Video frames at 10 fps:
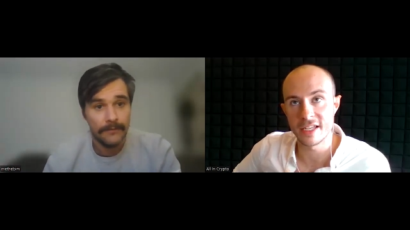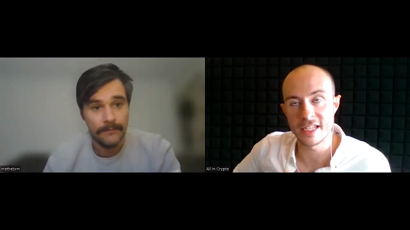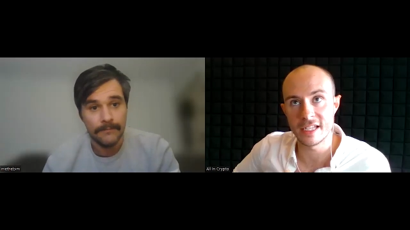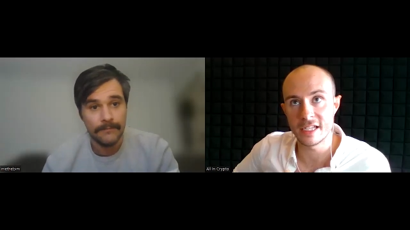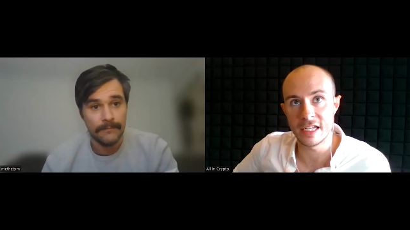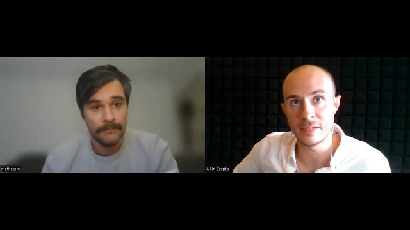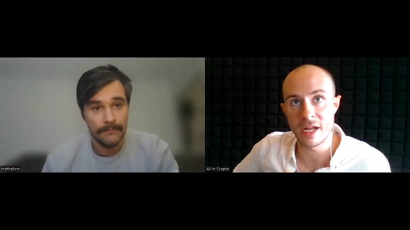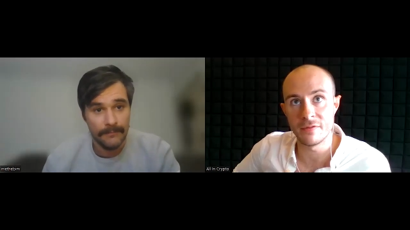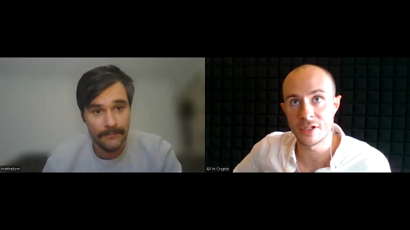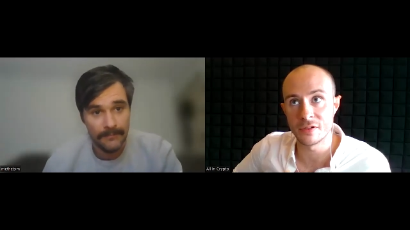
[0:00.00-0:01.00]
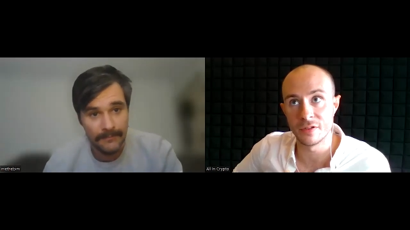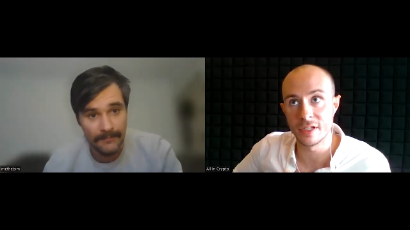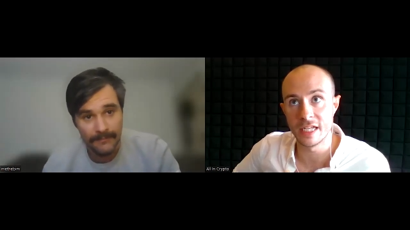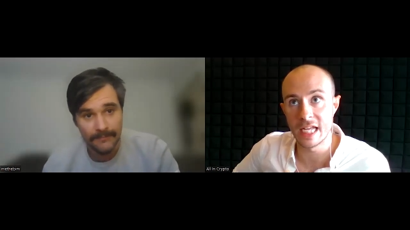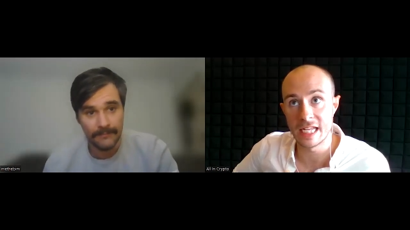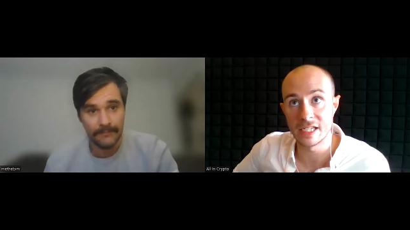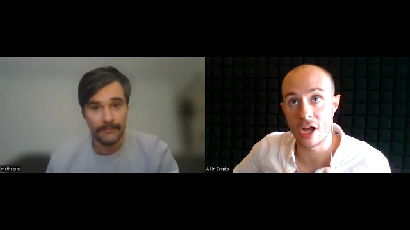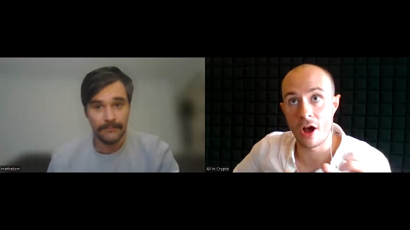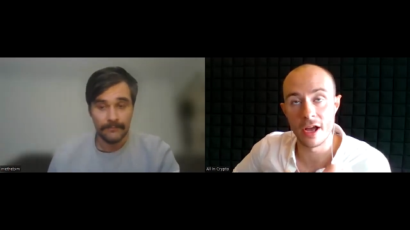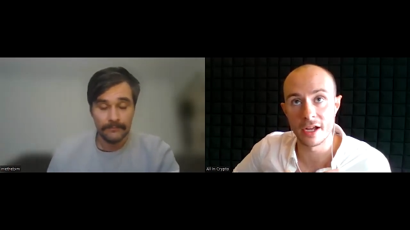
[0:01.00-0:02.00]
Speaker 1: I think it, it's beneficial for the
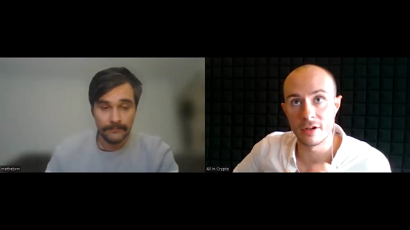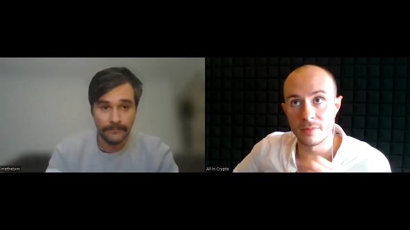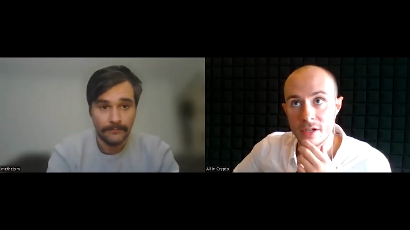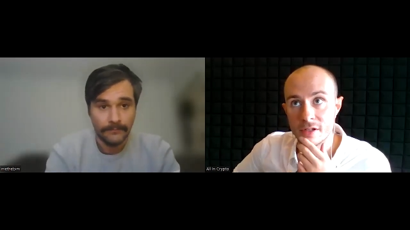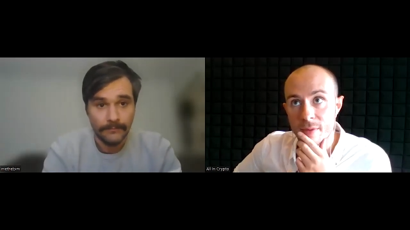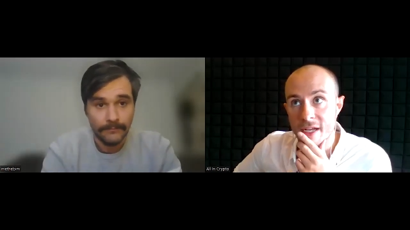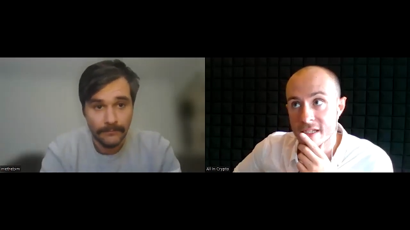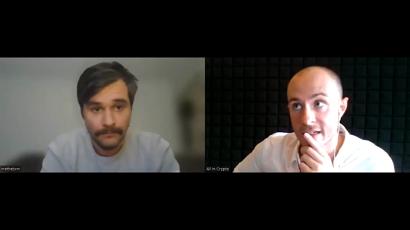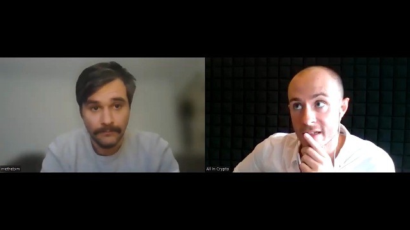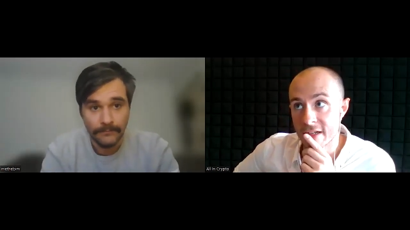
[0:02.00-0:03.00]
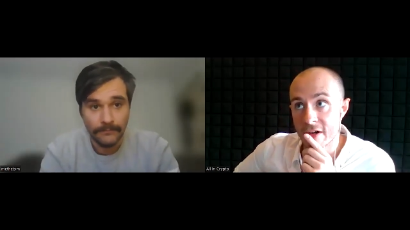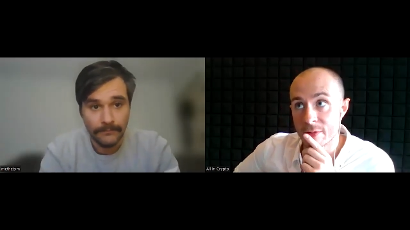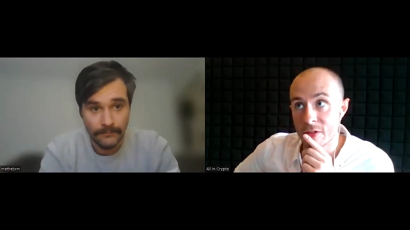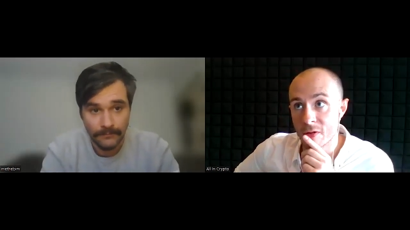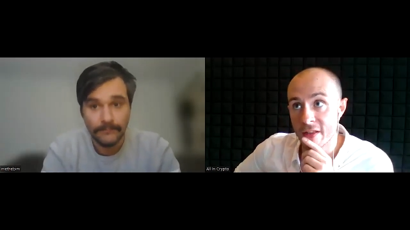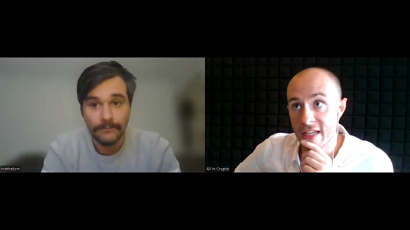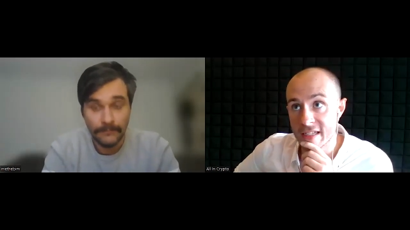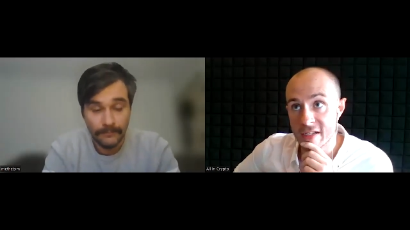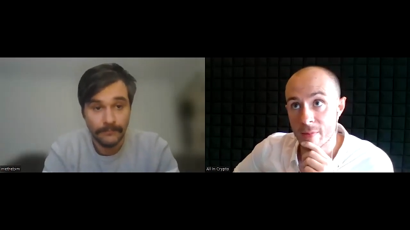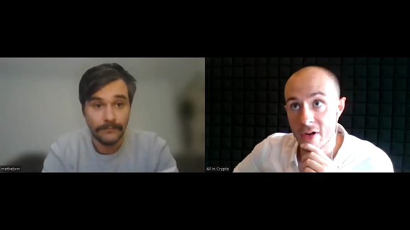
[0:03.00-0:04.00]
entire crypto space. And, and you're absolutely right there. The
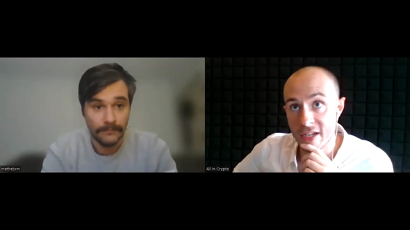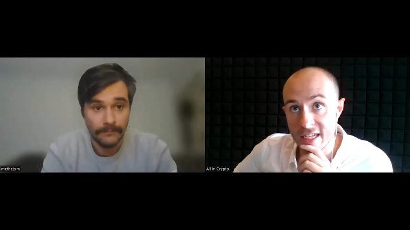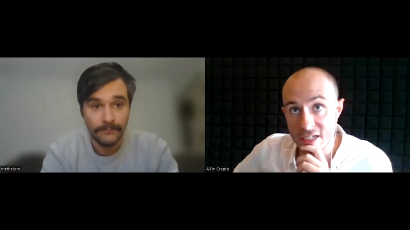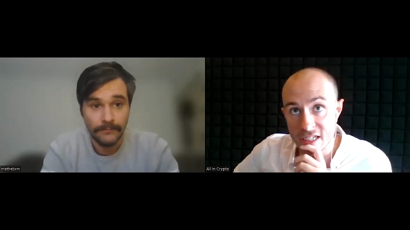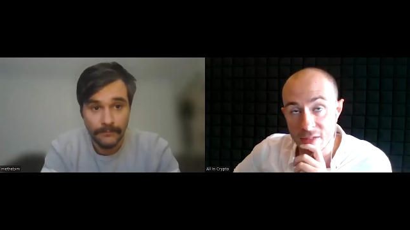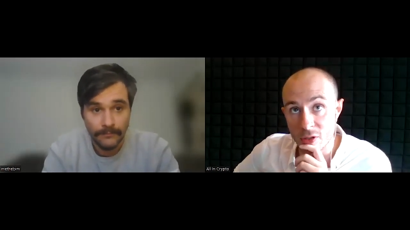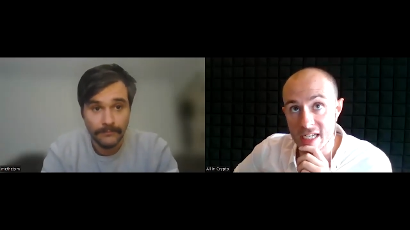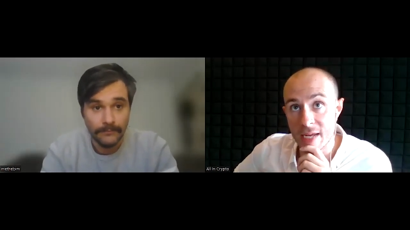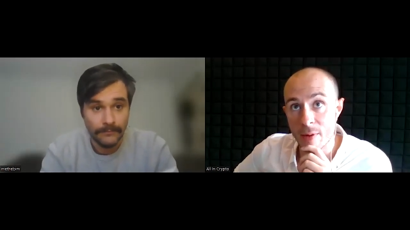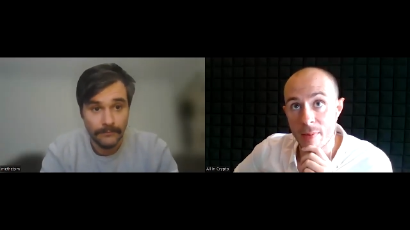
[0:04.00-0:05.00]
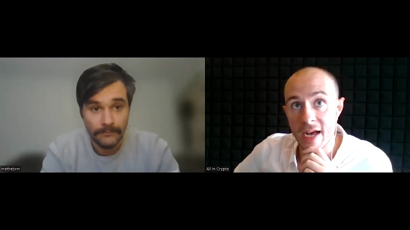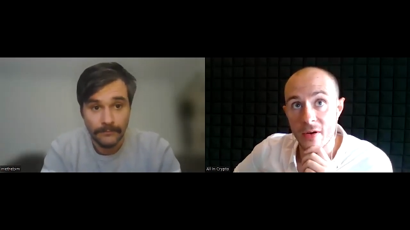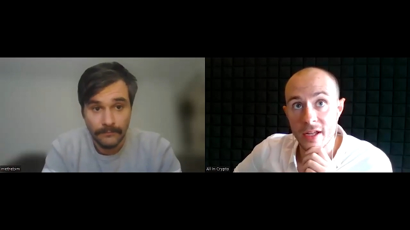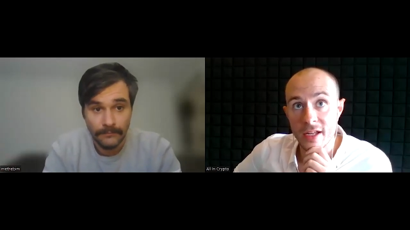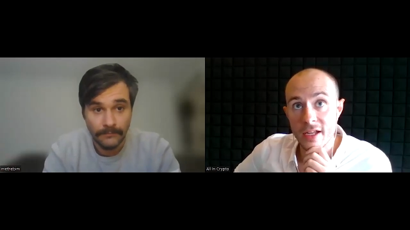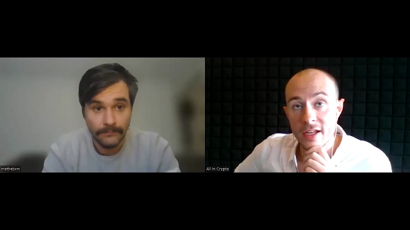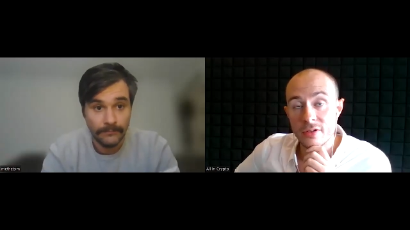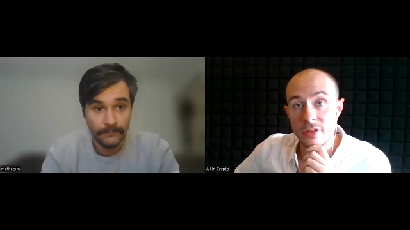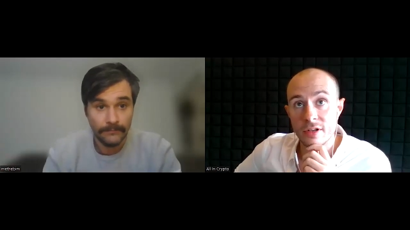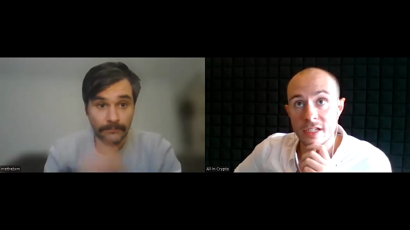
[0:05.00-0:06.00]
stock market initially was came about
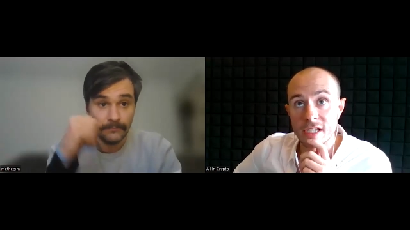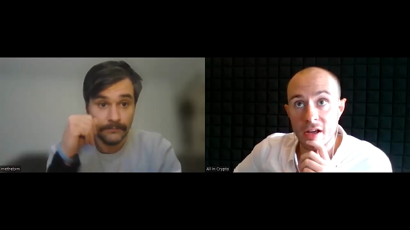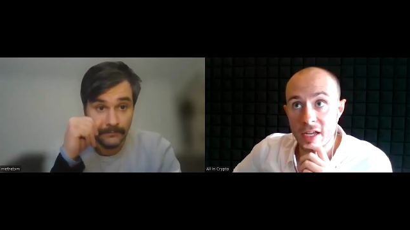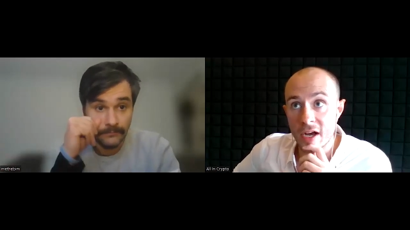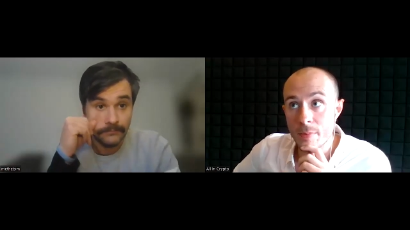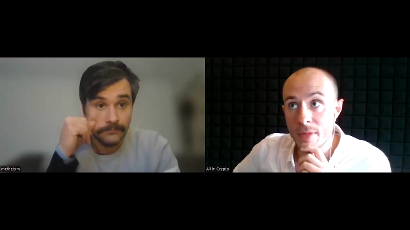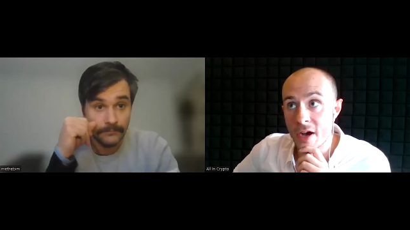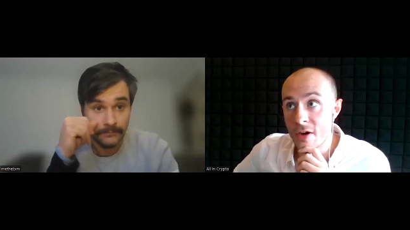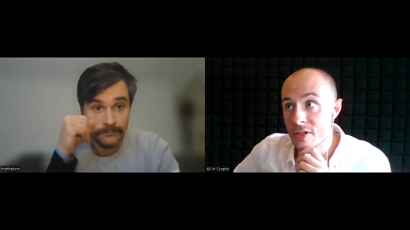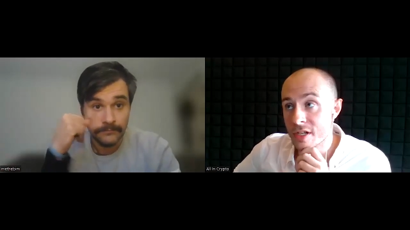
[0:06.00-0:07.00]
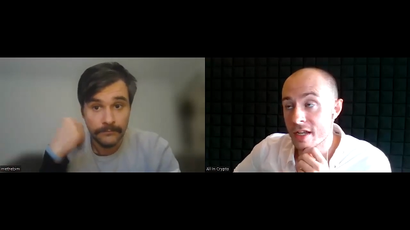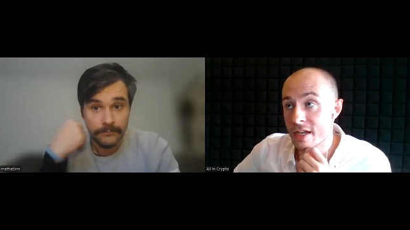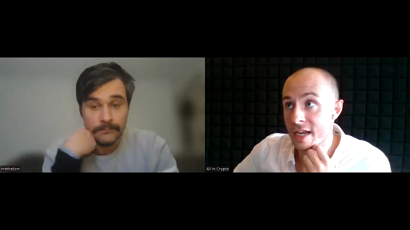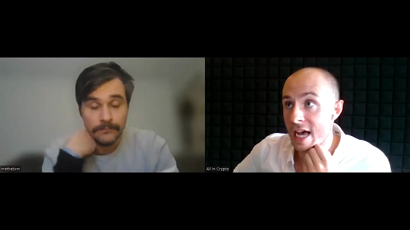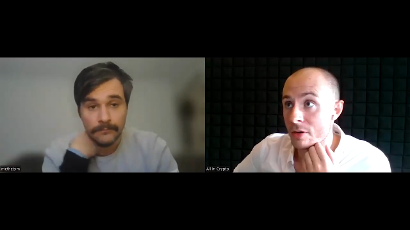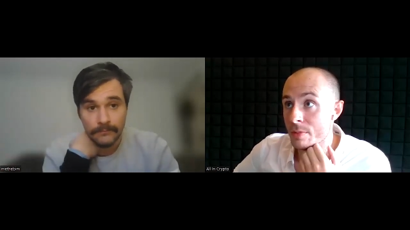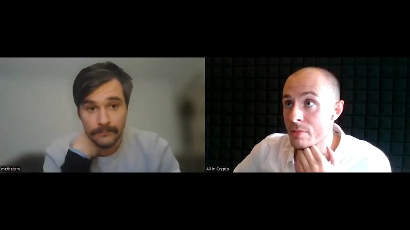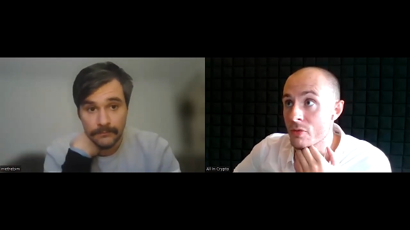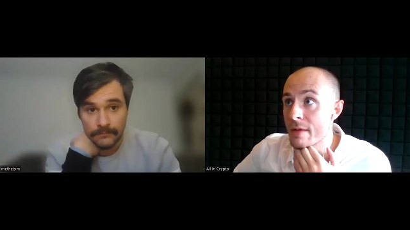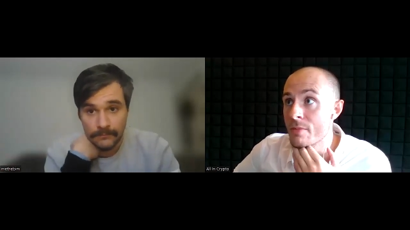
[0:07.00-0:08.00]
things like IPOs and, and, and how do
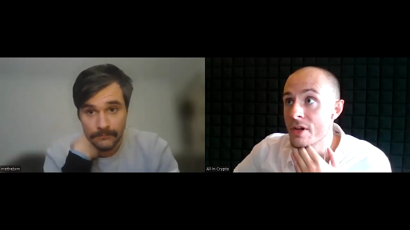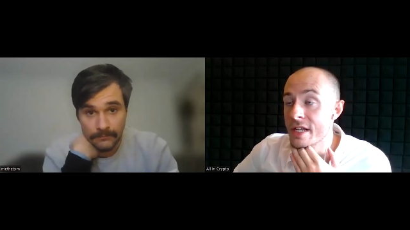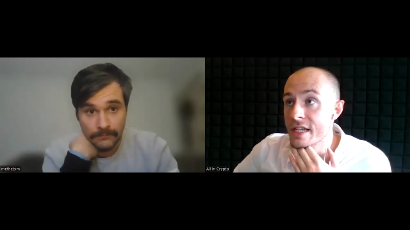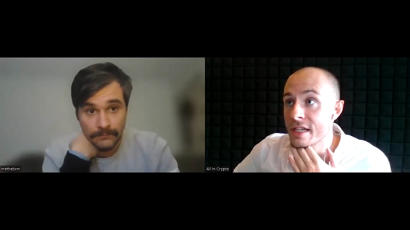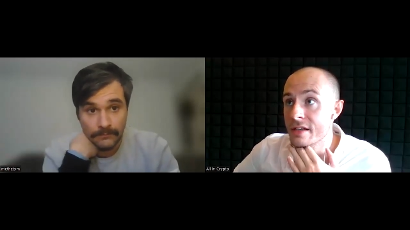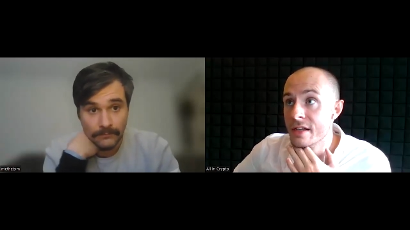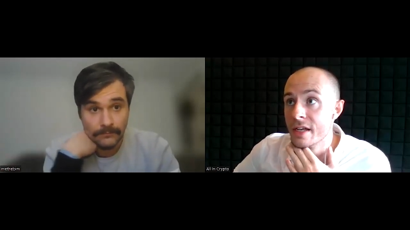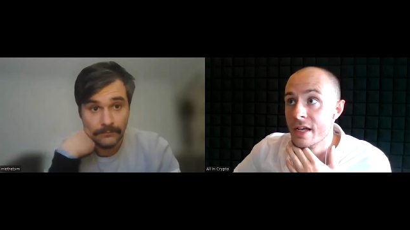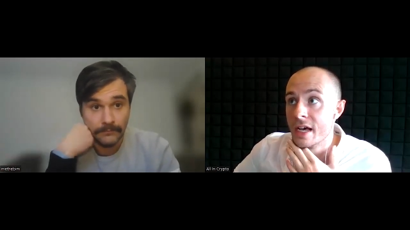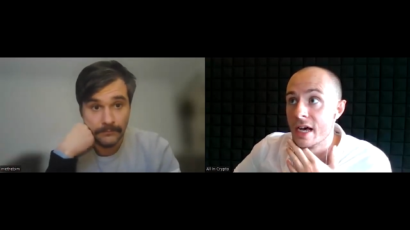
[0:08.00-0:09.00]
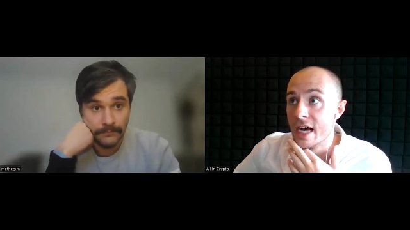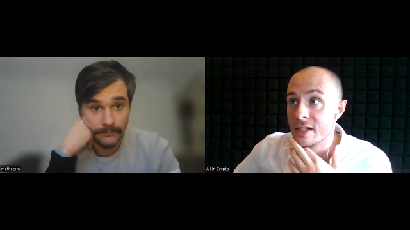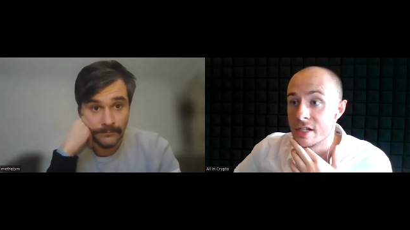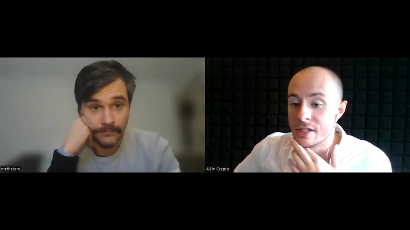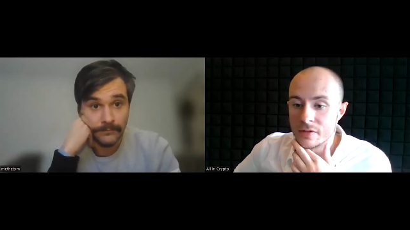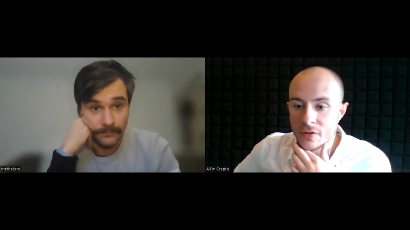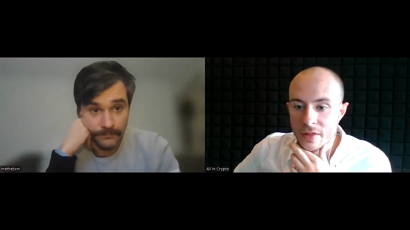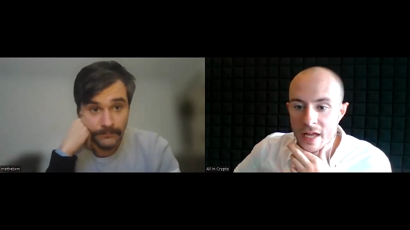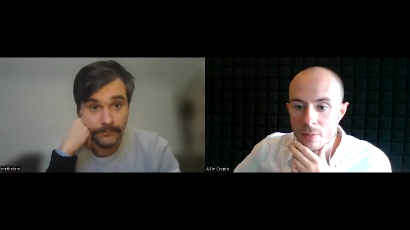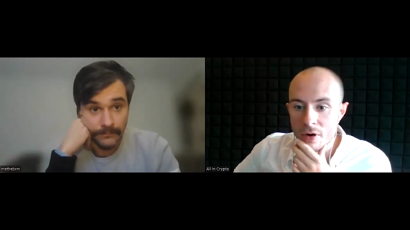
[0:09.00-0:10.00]
people get money and uh, to, to fund their